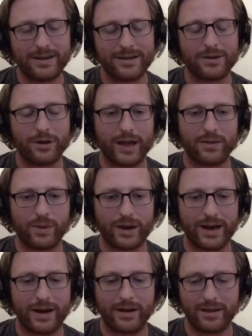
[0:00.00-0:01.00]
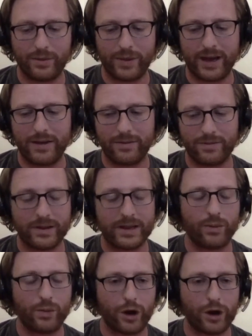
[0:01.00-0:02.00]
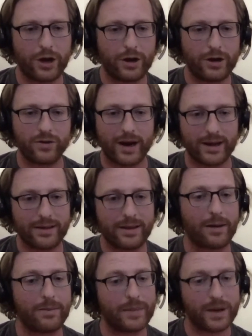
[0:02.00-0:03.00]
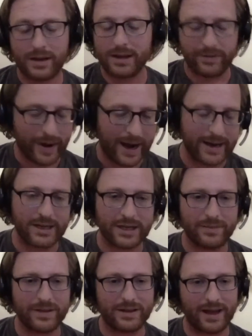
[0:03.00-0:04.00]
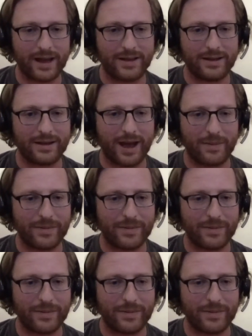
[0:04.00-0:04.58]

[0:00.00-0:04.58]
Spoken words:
And so that's one area that we're really working on and trying to set up different partnerships and